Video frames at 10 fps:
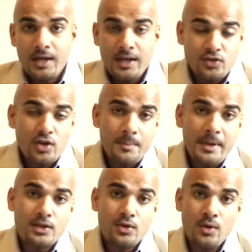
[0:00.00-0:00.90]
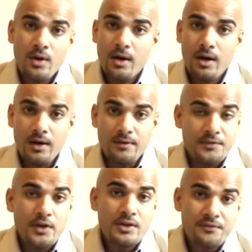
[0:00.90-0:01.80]
it's going to make you
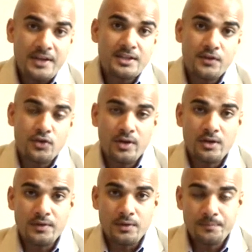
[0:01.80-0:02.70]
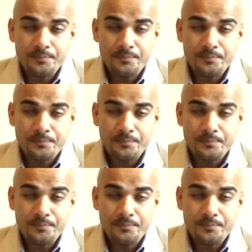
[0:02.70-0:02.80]
very effective in your interview.